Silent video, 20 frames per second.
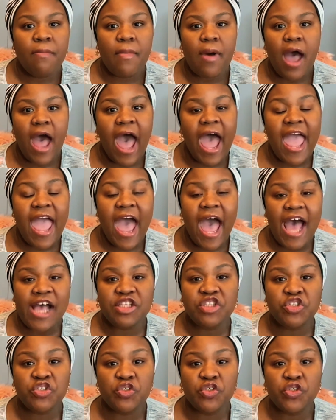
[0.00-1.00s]
I had
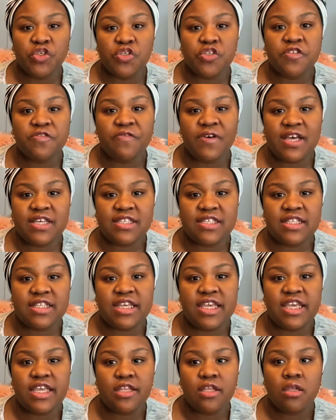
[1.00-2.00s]
to use
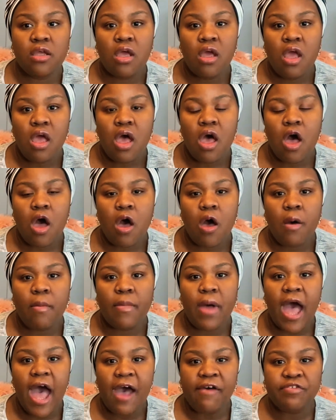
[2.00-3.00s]
Vaseline
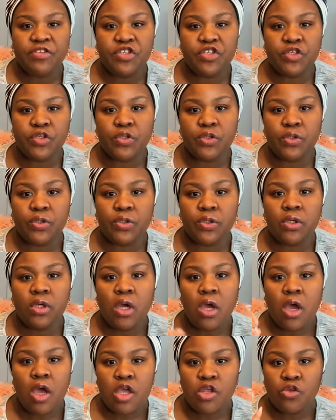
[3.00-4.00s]
after
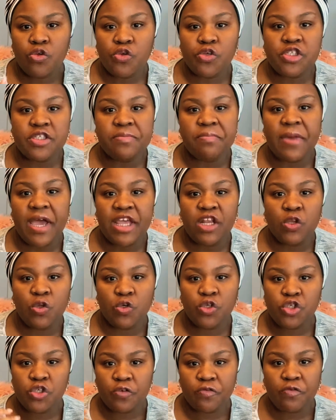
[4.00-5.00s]
using my
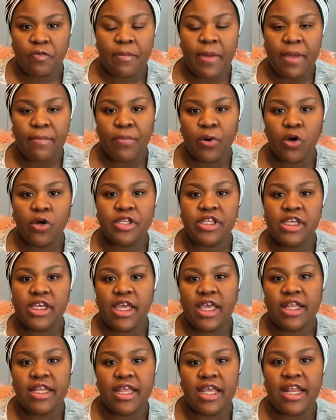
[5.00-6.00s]
lotion for my body,
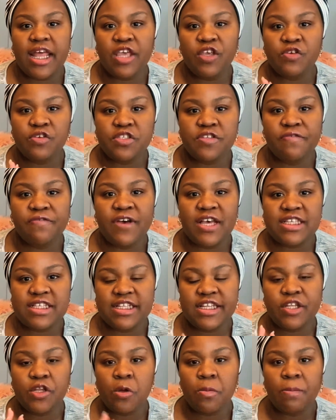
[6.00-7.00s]
and then I use the
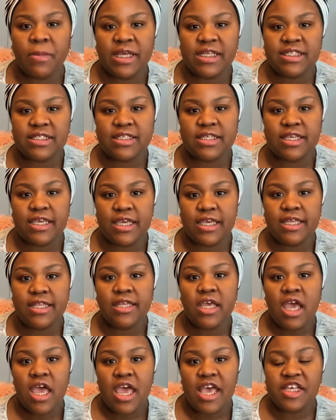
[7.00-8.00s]
Vaseline on my skin,
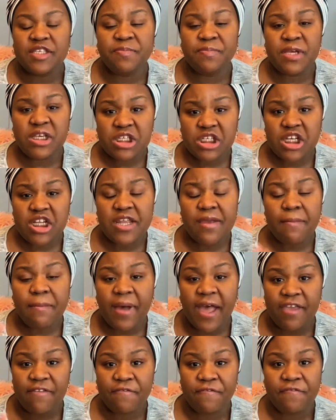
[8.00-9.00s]
especially
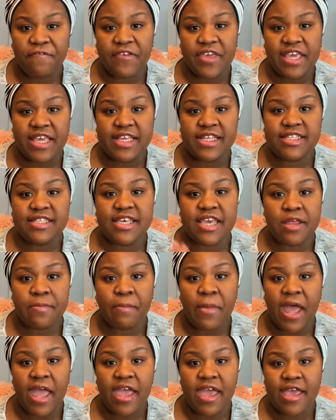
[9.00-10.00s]
my feet and
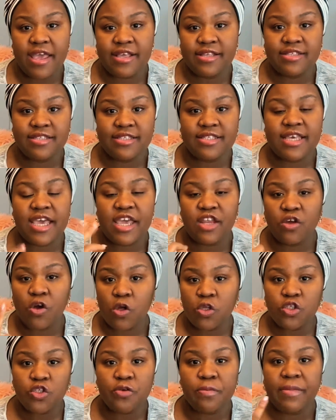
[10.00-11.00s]
my hands and
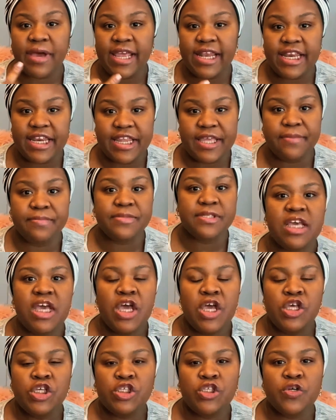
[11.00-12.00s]
also my lips.
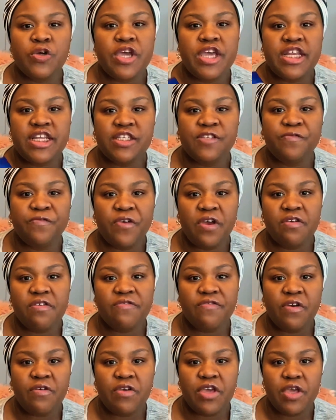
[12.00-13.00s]
So it is very,
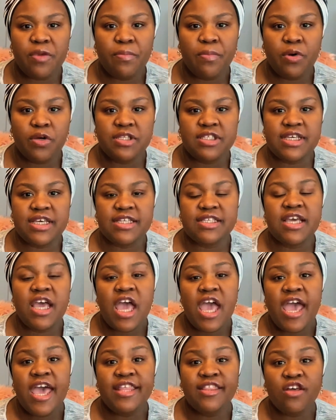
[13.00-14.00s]
very important.
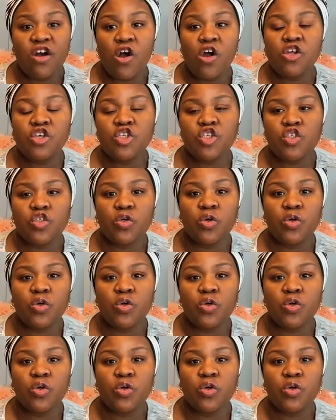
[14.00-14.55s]
And also